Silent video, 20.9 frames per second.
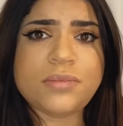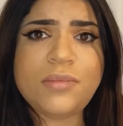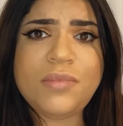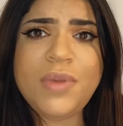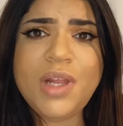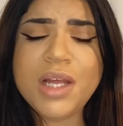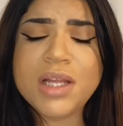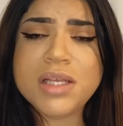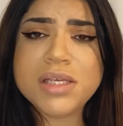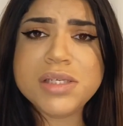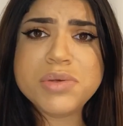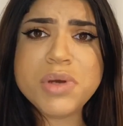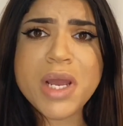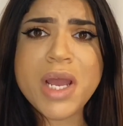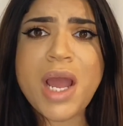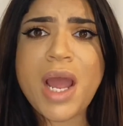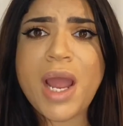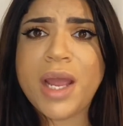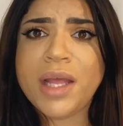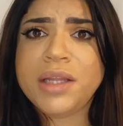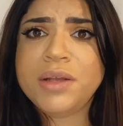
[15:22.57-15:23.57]
that's why I
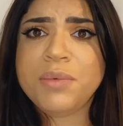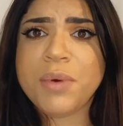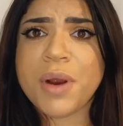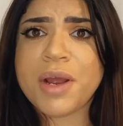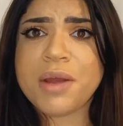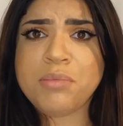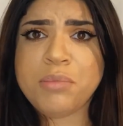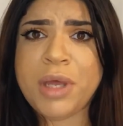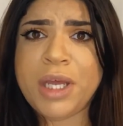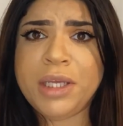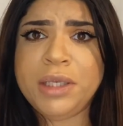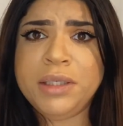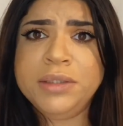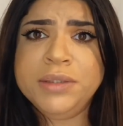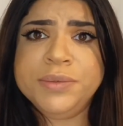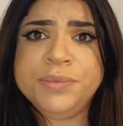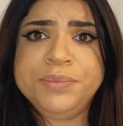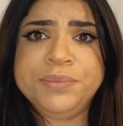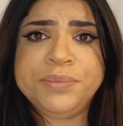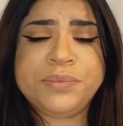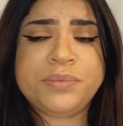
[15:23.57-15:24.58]
highly recommend
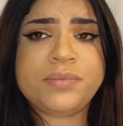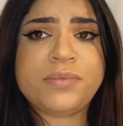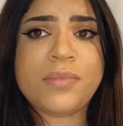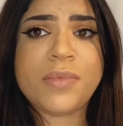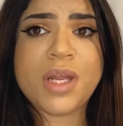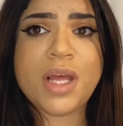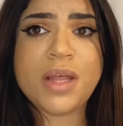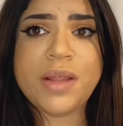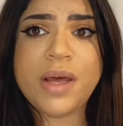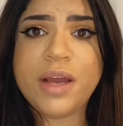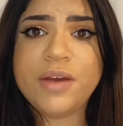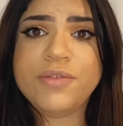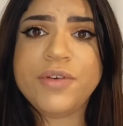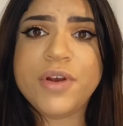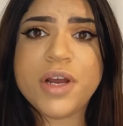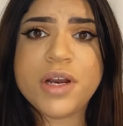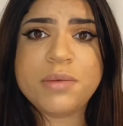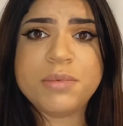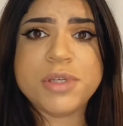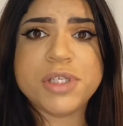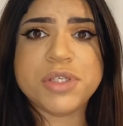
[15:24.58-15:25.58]
that if you're
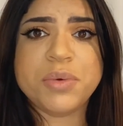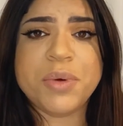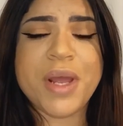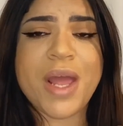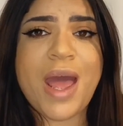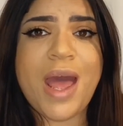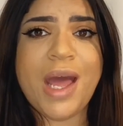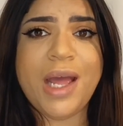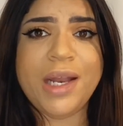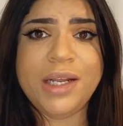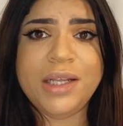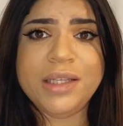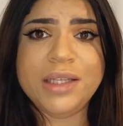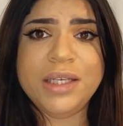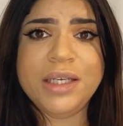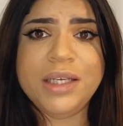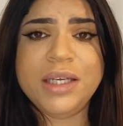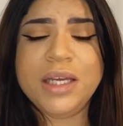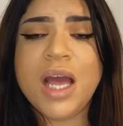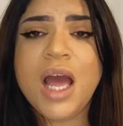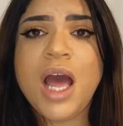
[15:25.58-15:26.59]
going to be doing
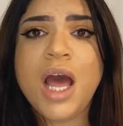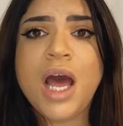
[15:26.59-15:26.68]
anything